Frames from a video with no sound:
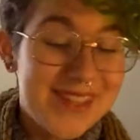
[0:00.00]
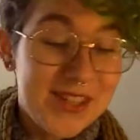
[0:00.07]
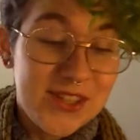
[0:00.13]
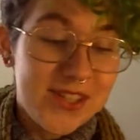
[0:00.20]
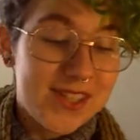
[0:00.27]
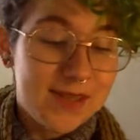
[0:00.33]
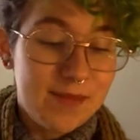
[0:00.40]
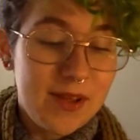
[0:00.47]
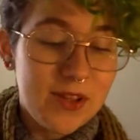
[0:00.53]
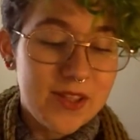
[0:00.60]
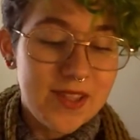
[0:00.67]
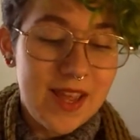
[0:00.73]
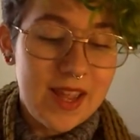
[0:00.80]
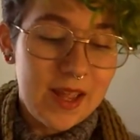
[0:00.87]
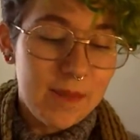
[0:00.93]
Just
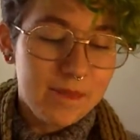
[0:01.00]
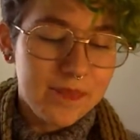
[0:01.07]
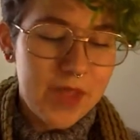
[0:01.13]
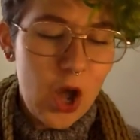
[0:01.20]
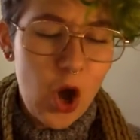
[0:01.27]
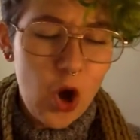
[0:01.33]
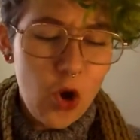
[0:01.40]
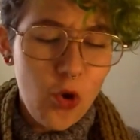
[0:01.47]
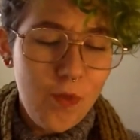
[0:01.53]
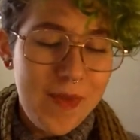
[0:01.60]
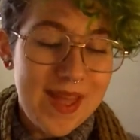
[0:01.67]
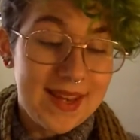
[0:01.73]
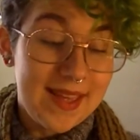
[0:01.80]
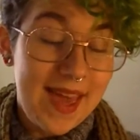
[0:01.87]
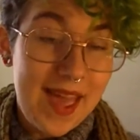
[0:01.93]
smells like home
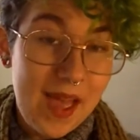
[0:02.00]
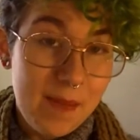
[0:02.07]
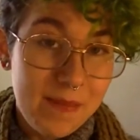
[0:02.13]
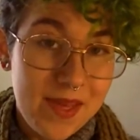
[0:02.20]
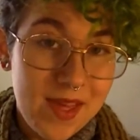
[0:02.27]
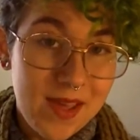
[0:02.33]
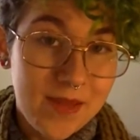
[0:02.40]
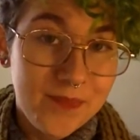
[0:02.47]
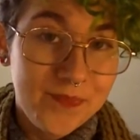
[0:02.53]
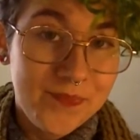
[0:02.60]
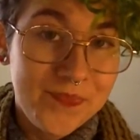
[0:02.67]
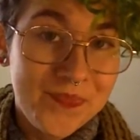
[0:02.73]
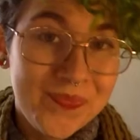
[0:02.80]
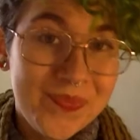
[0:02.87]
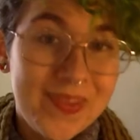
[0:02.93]
and camping
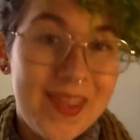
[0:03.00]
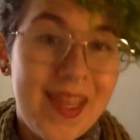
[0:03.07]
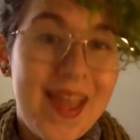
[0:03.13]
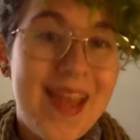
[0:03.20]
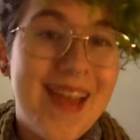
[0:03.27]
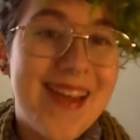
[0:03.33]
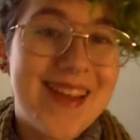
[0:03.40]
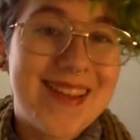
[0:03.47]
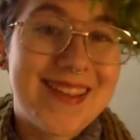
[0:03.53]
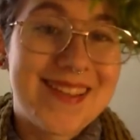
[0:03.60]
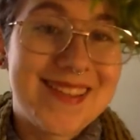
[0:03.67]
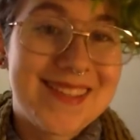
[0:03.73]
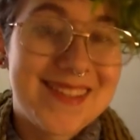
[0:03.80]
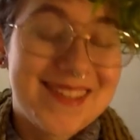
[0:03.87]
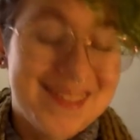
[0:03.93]

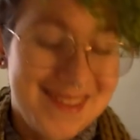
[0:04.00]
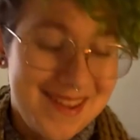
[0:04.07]
and